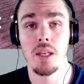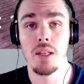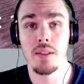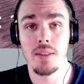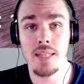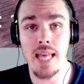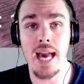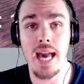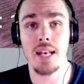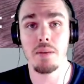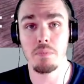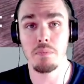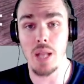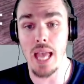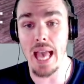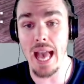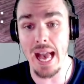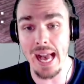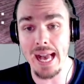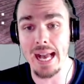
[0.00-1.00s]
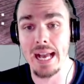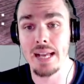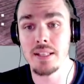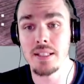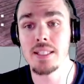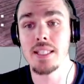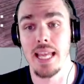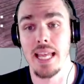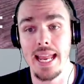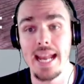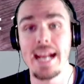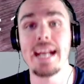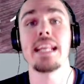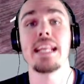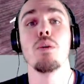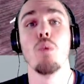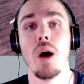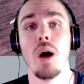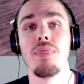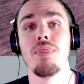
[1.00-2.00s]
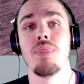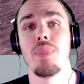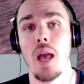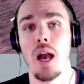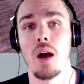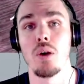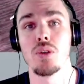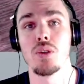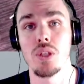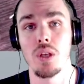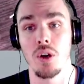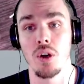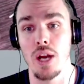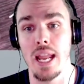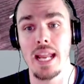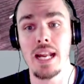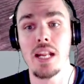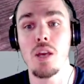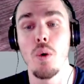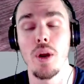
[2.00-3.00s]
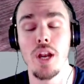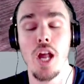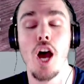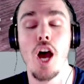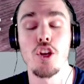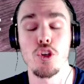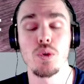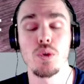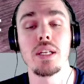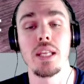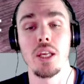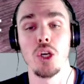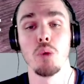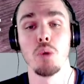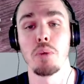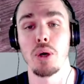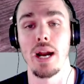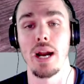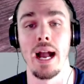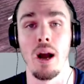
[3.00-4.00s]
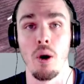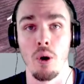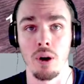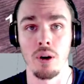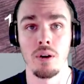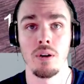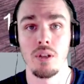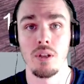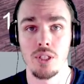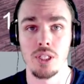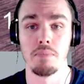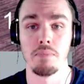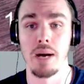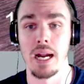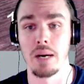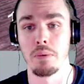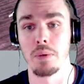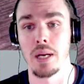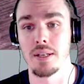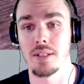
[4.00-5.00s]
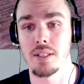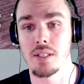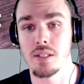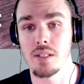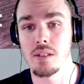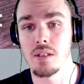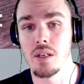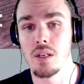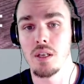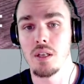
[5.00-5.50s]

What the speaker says: that adds 81,000 or 8,100 gil per hour to my runs.